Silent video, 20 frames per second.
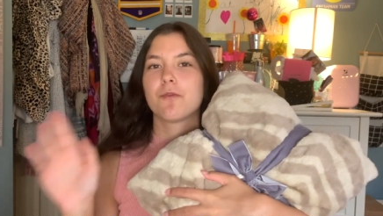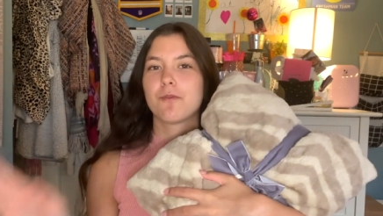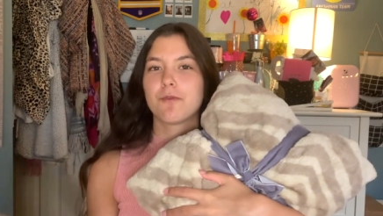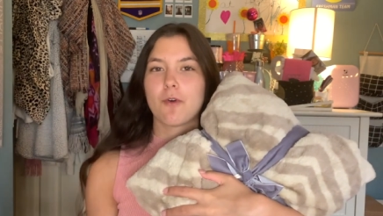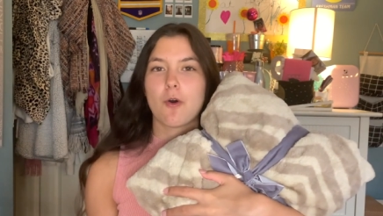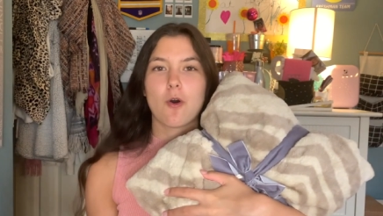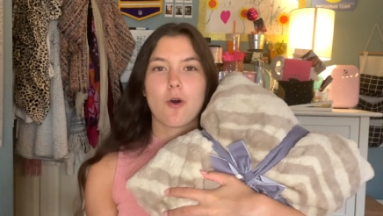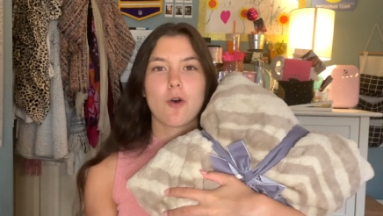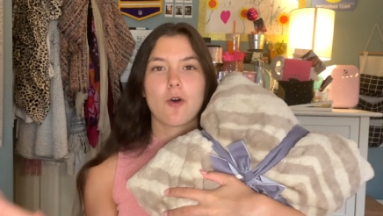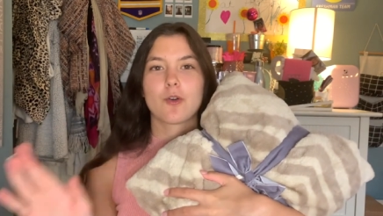
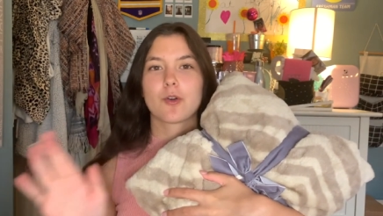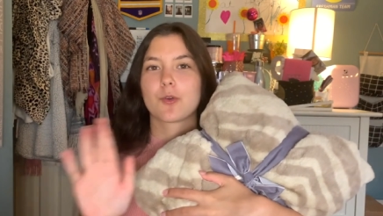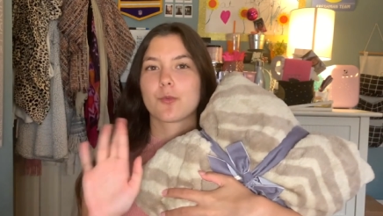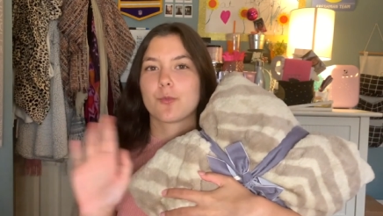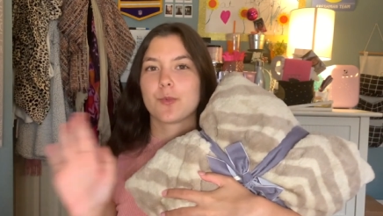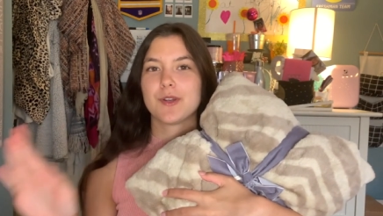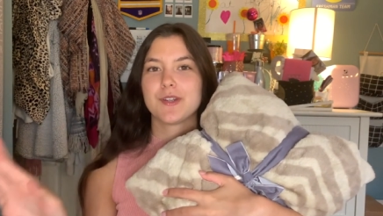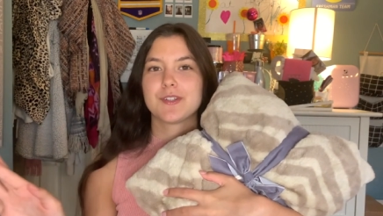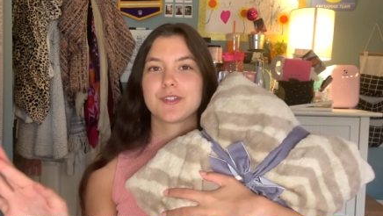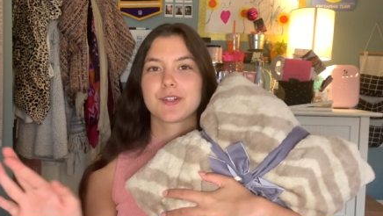fall or
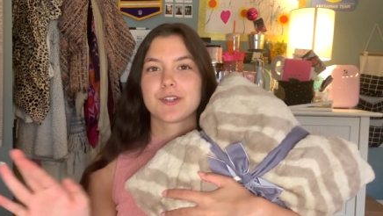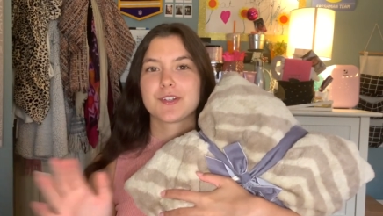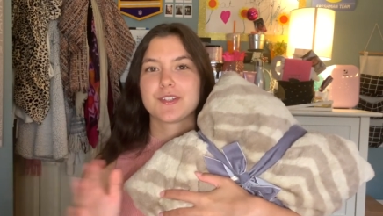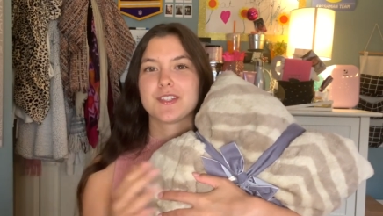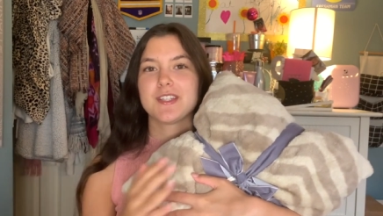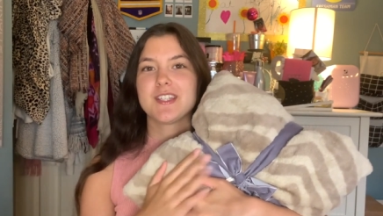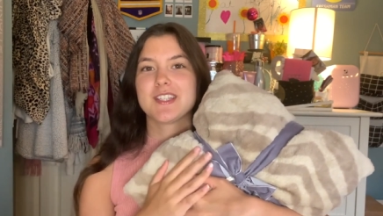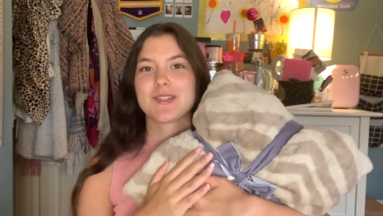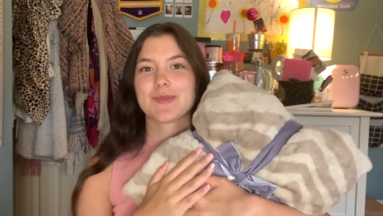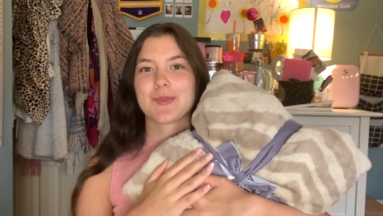winter
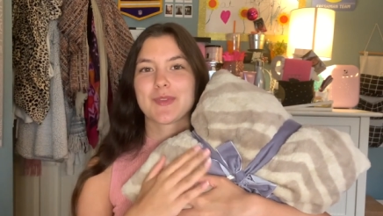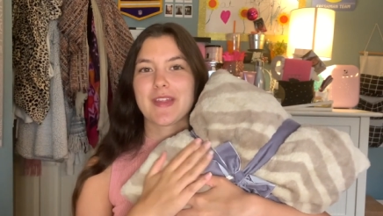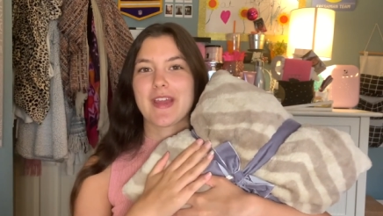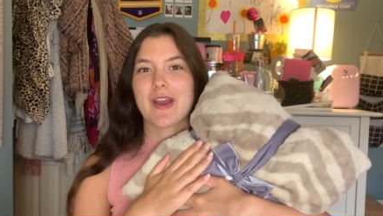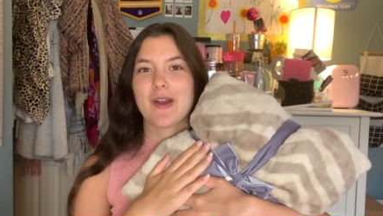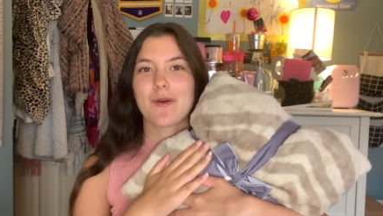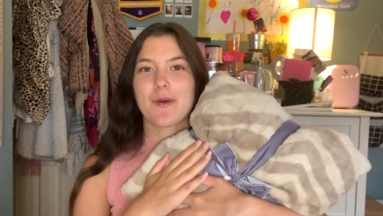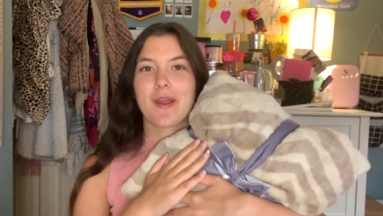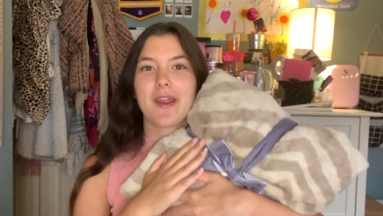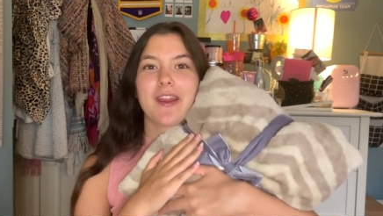season
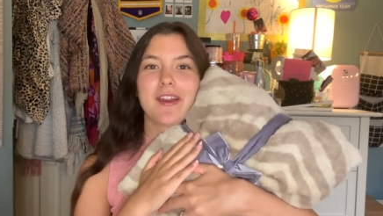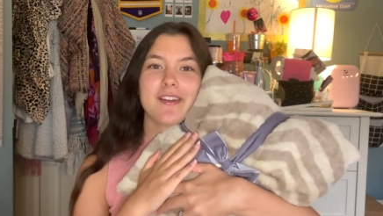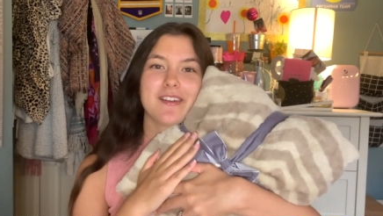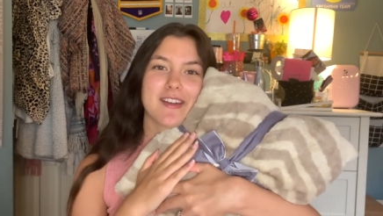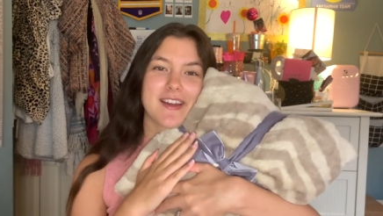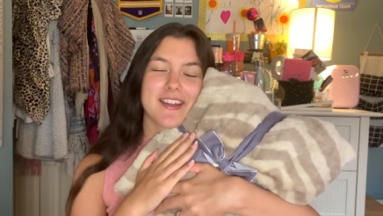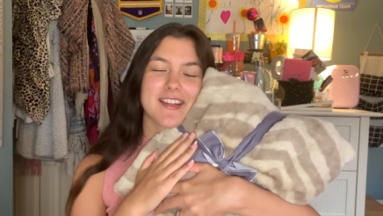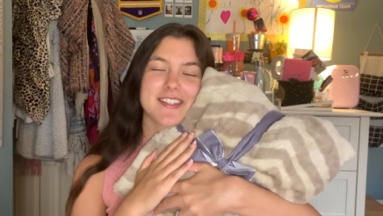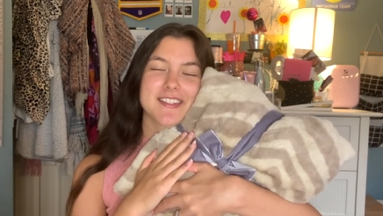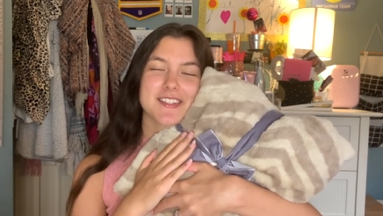without a
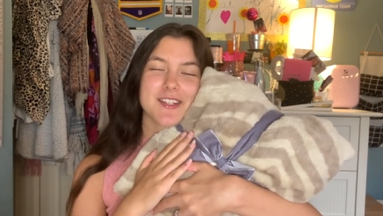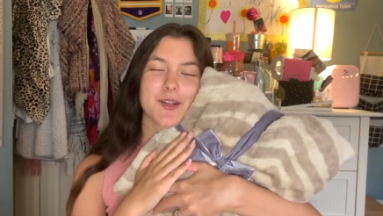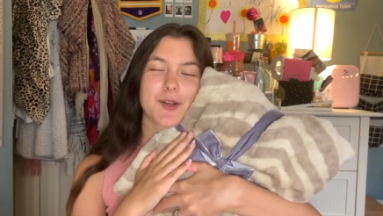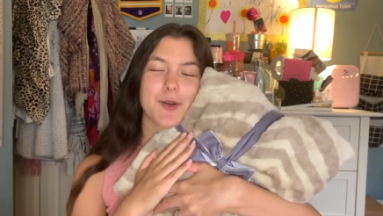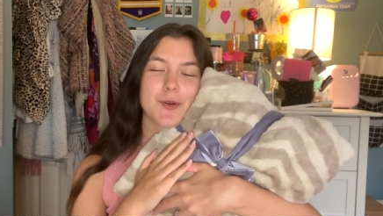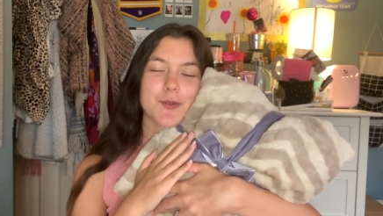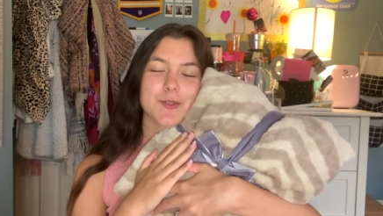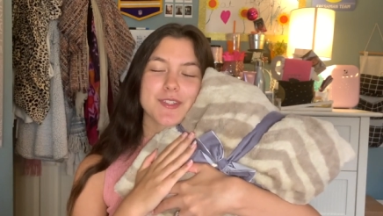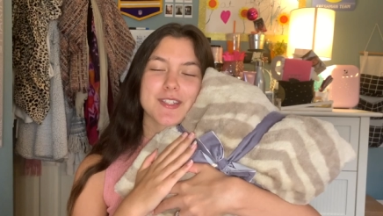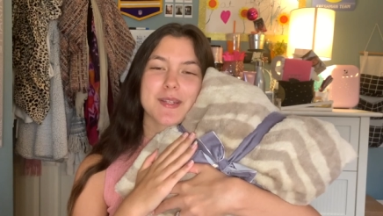nice
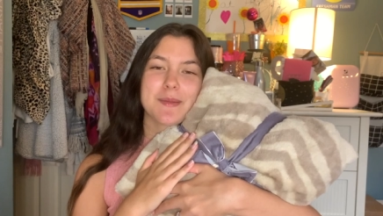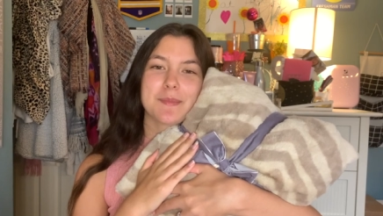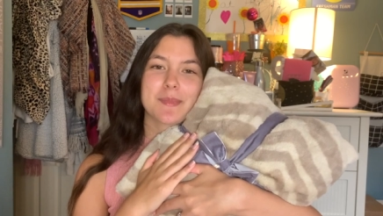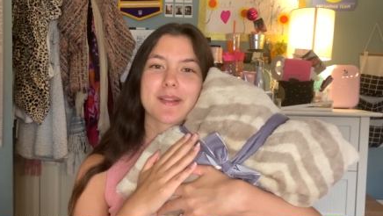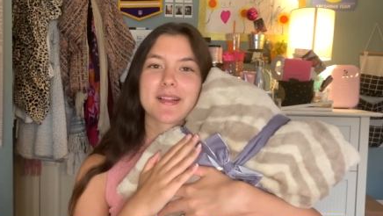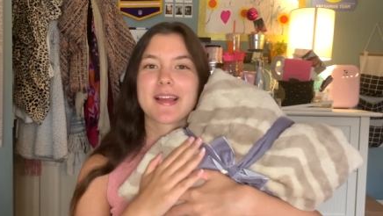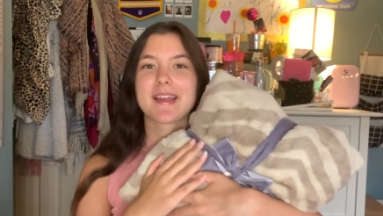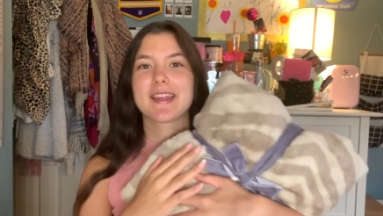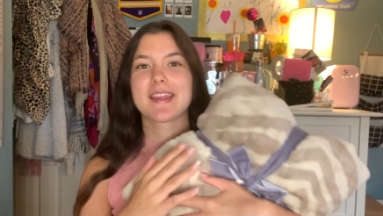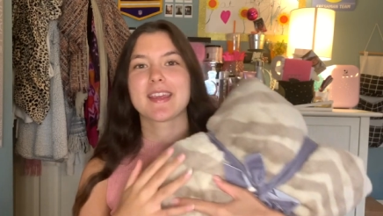cozy
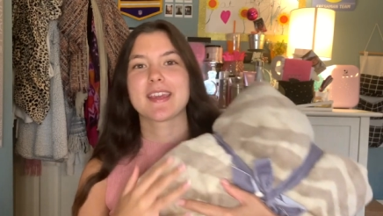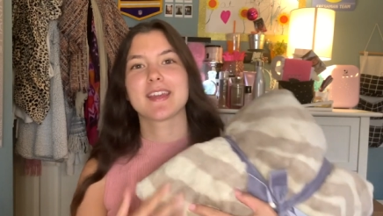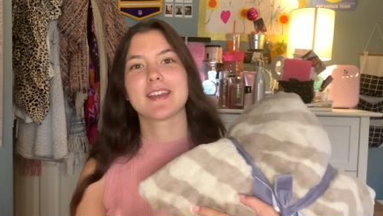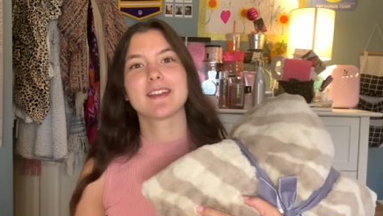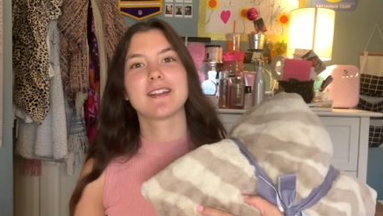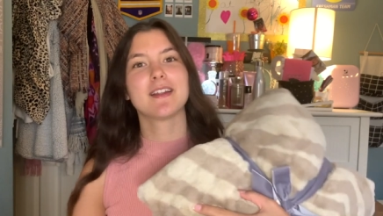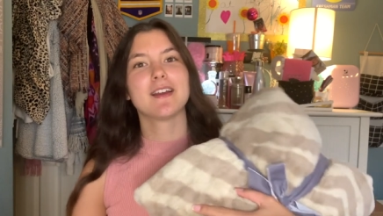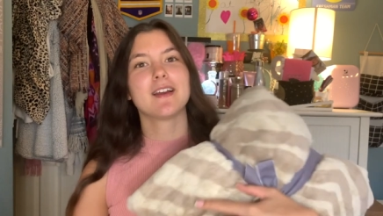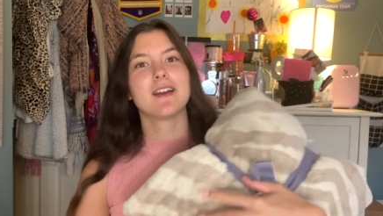blanket.